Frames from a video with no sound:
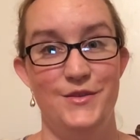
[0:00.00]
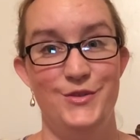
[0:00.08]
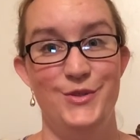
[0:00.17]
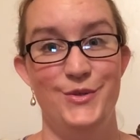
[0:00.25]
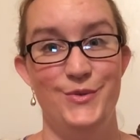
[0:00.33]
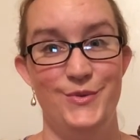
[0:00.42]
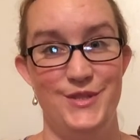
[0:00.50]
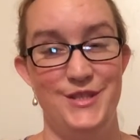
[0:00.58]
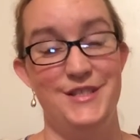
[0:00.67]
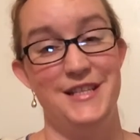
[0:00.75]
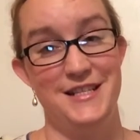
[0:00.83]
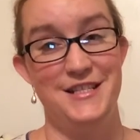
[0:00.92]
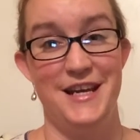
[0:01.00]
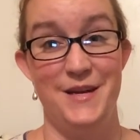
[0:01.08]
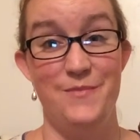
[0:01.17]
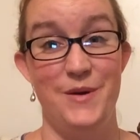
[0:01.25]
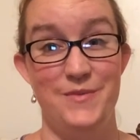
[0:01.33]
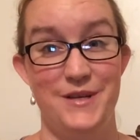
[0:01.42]
too, which is Sunshine
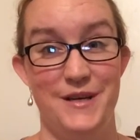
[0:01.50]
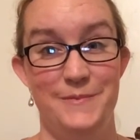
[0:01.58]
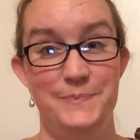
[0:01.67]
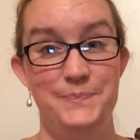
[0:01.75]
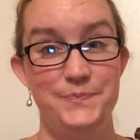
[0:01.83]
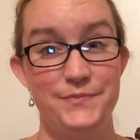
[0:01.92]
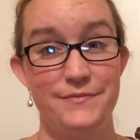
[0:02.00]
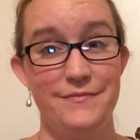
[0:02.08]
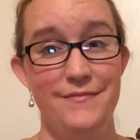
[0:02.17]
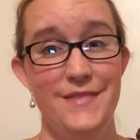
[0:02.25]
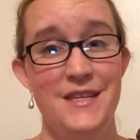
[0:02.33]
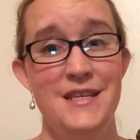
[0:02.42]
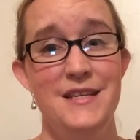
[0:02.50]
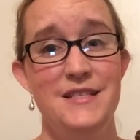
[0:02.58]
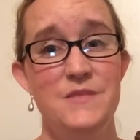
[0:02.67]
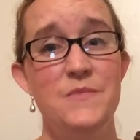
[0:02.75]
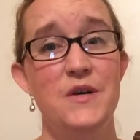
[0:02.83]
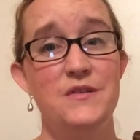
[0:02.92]
and Bubblegum. And
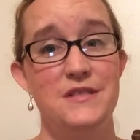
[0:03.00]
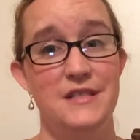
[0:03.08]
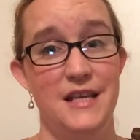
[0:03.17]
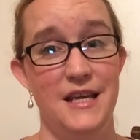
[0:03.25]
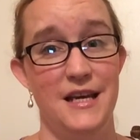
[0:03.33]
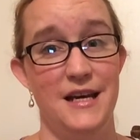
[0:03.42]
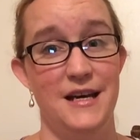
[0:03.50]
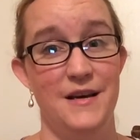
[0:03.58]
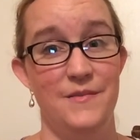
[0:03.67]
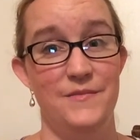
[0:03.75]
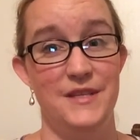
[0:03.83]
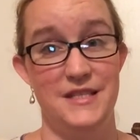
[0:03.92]
it's mostly the